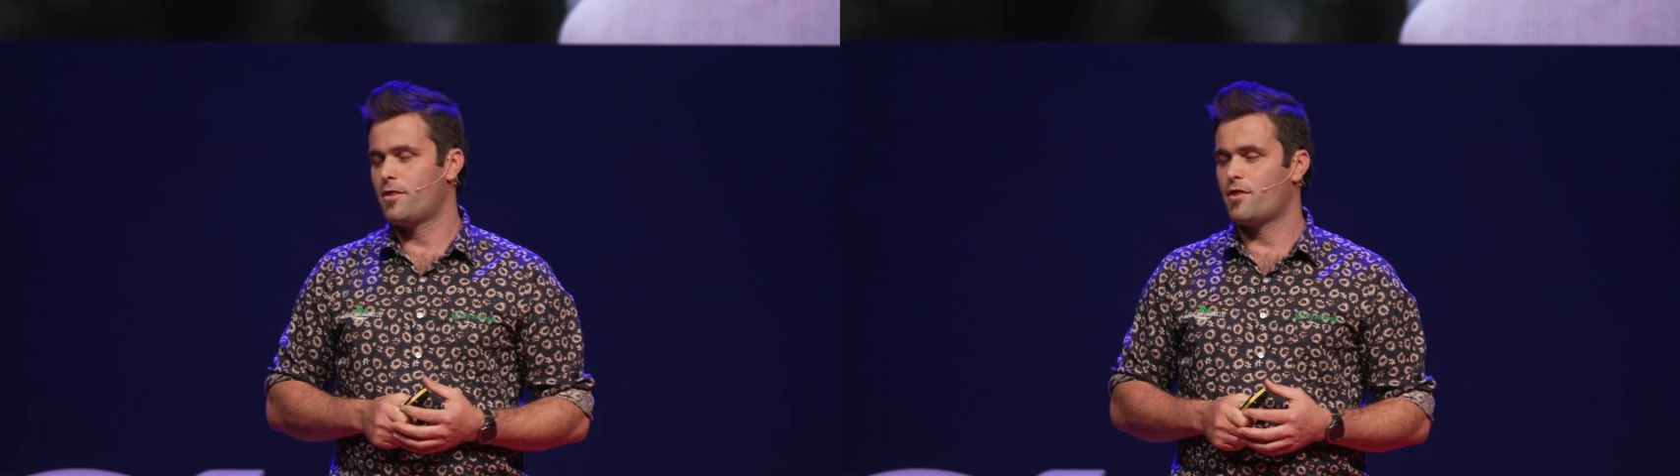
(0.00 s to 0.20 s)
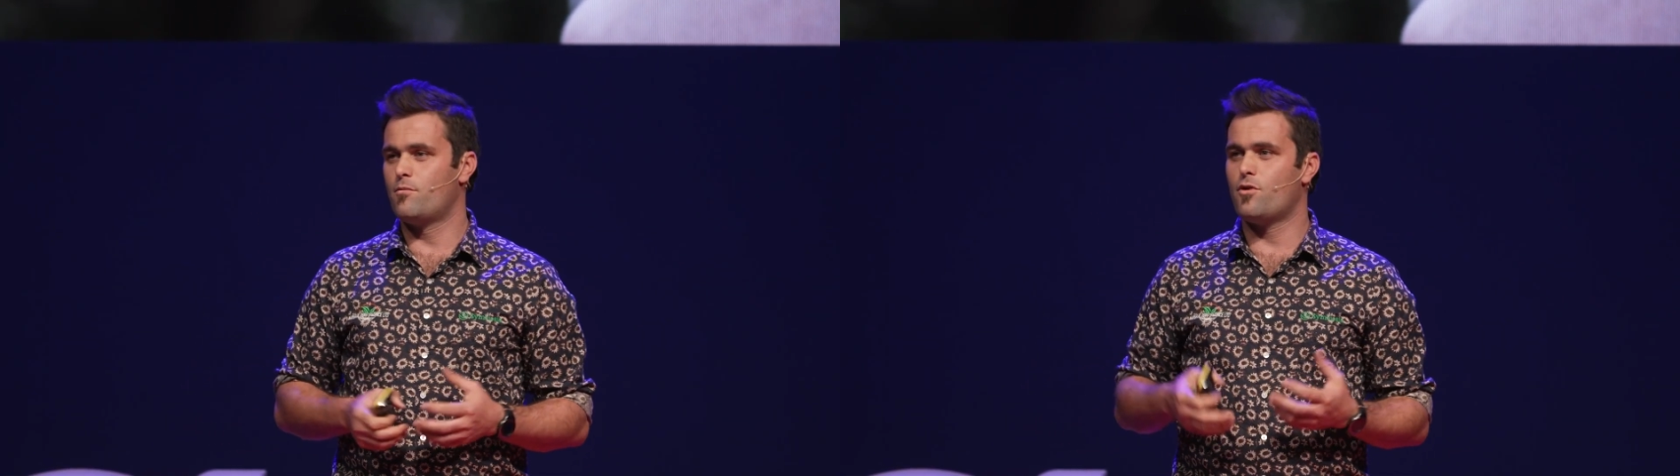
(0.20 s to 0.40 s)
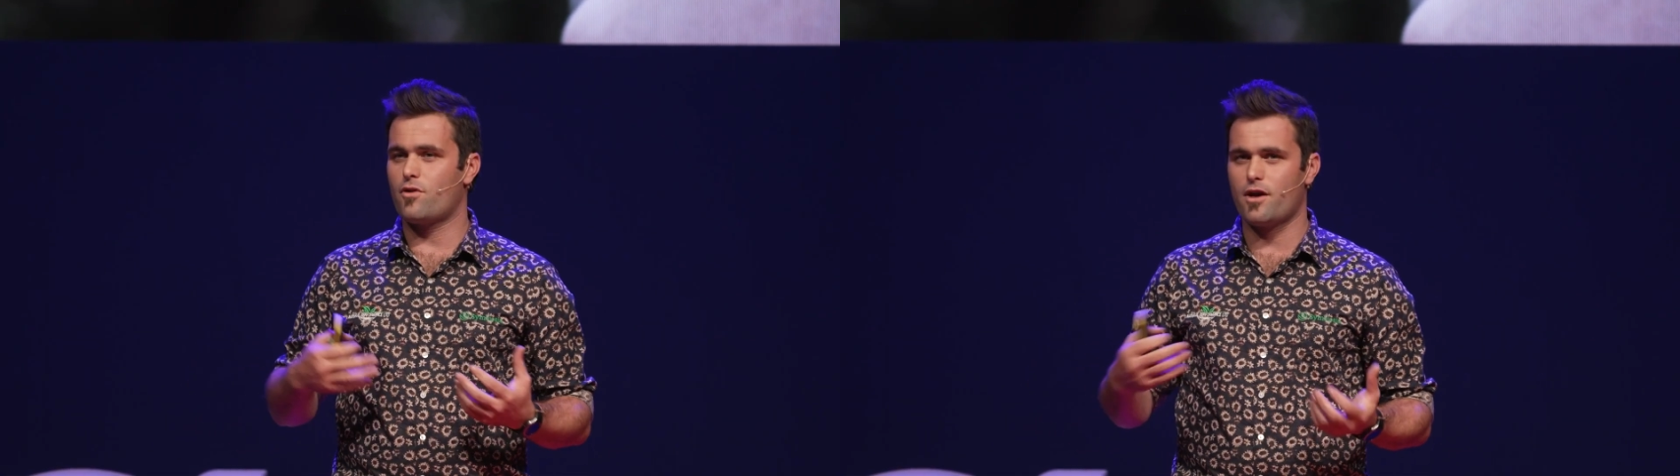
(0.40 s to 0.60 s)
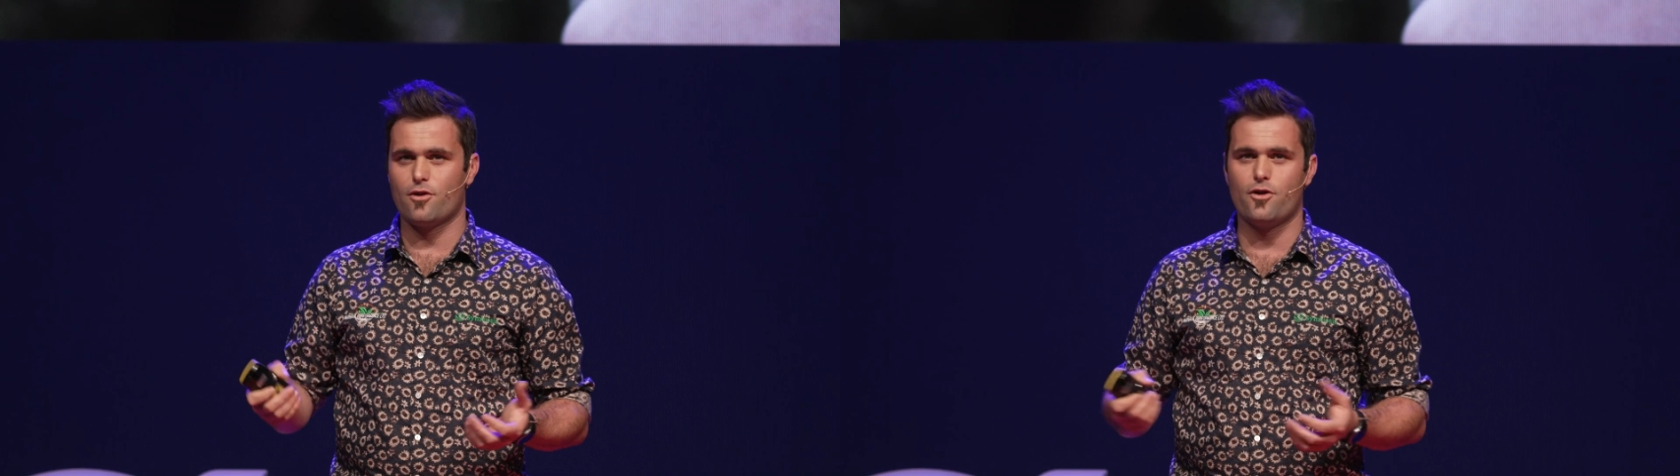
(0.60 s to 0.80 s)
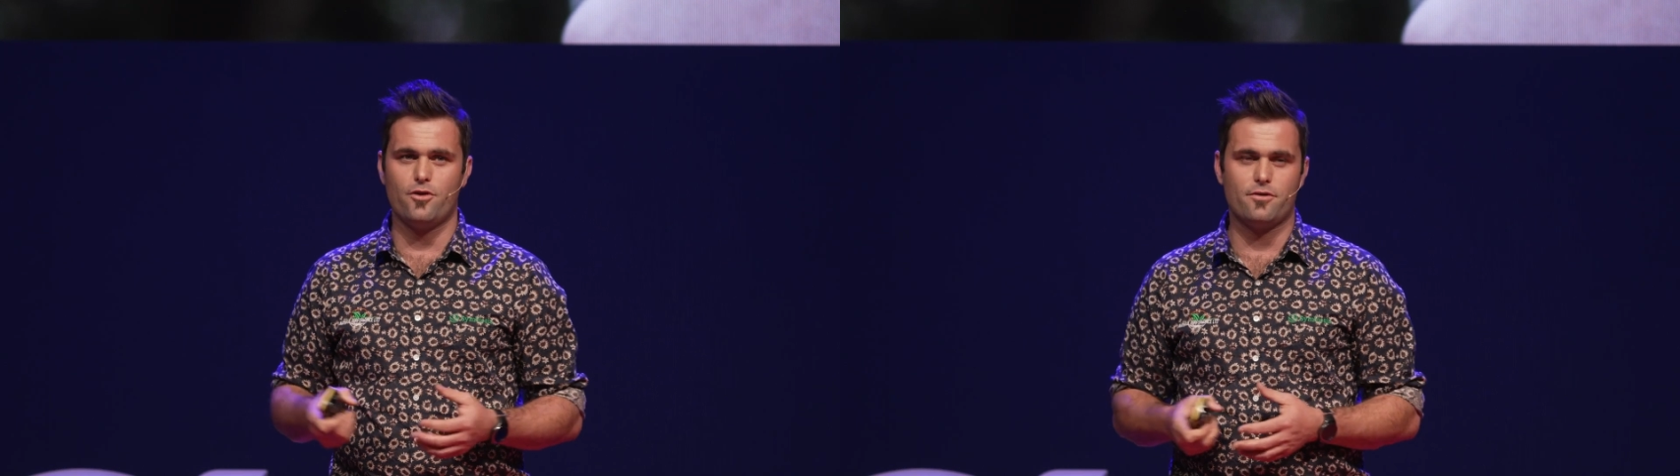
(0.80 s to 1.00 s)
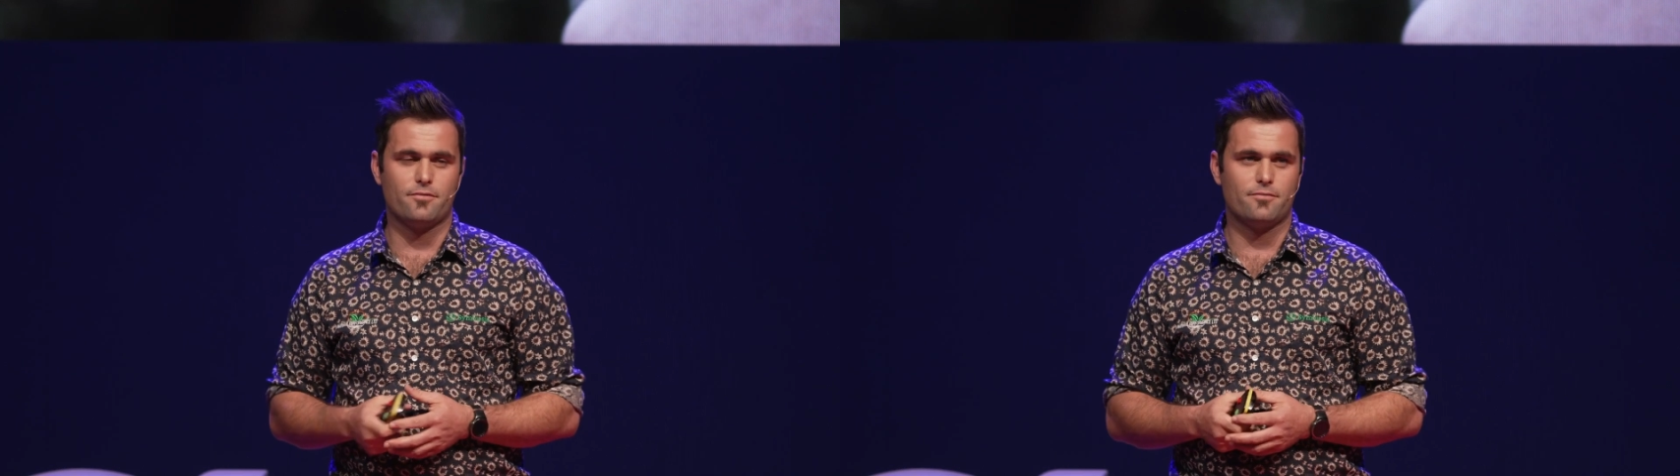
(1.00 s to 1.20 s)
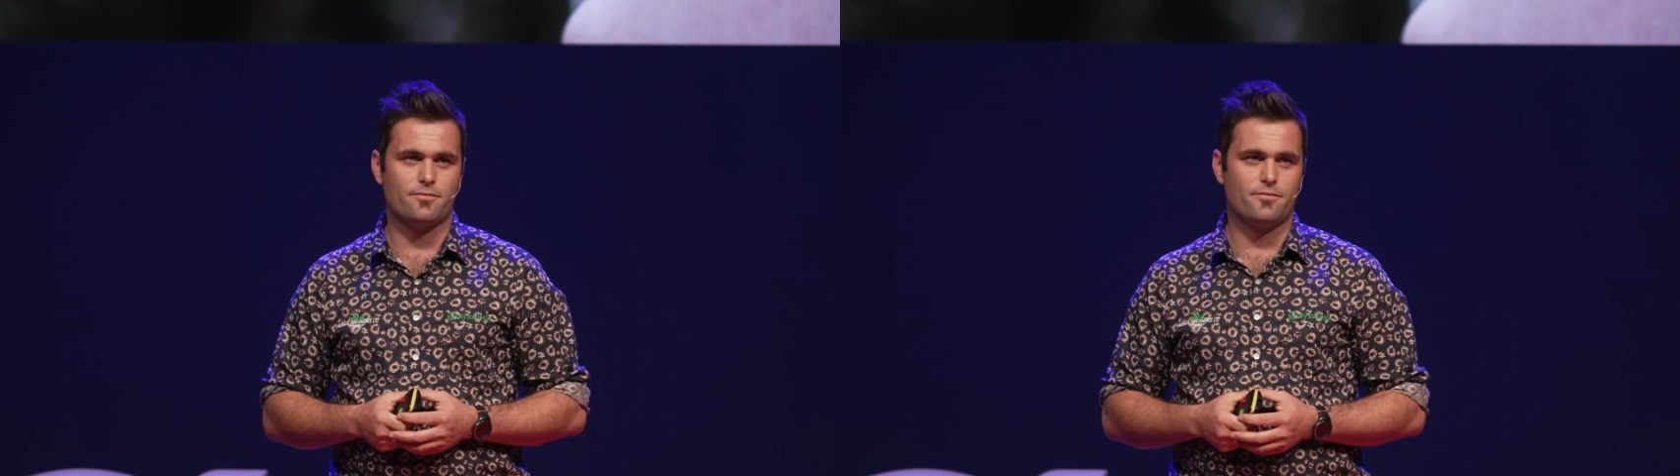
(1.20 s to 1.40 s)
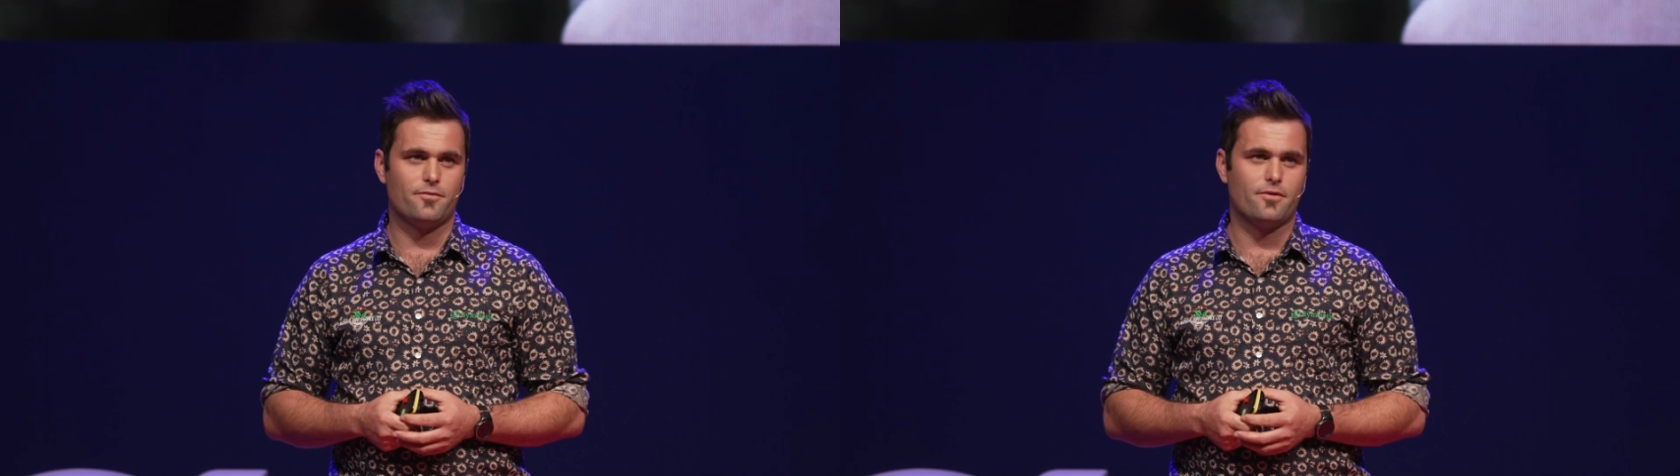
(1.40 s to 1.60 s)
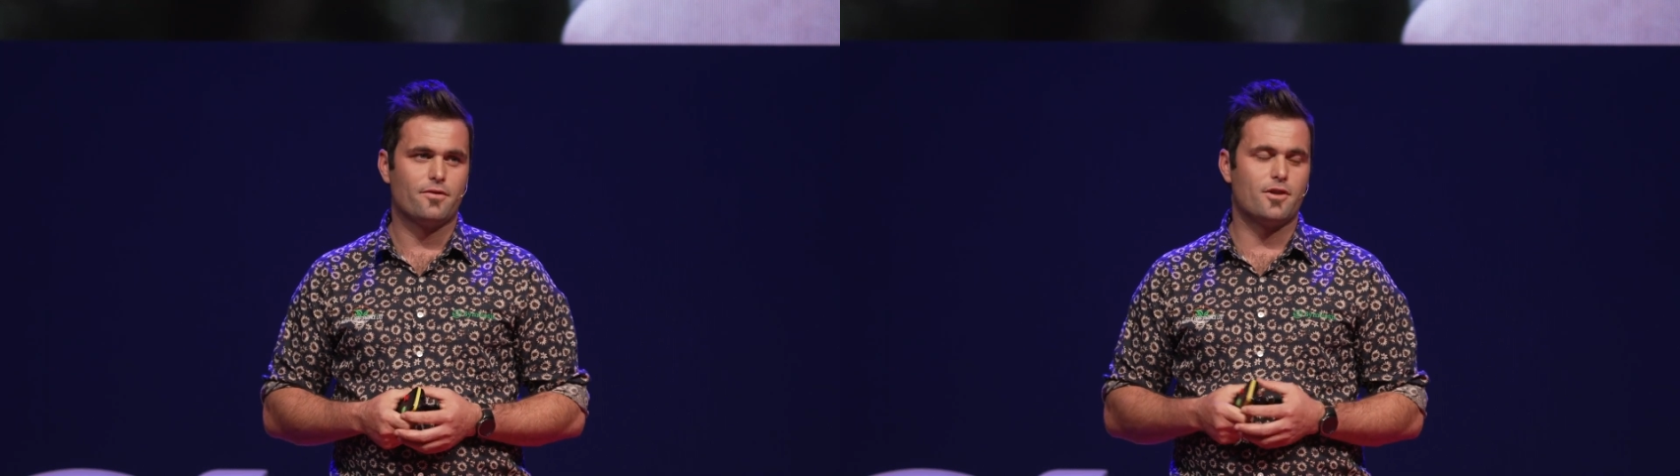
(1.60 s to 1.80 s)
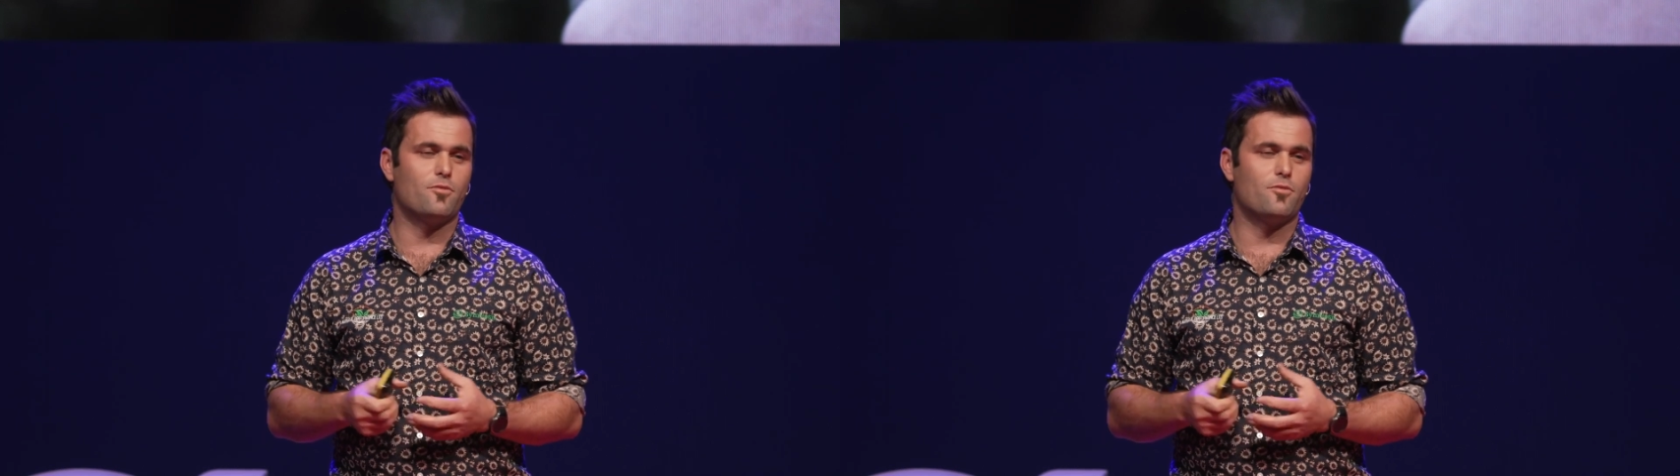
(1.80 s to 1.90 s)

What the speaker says: the more I learn, the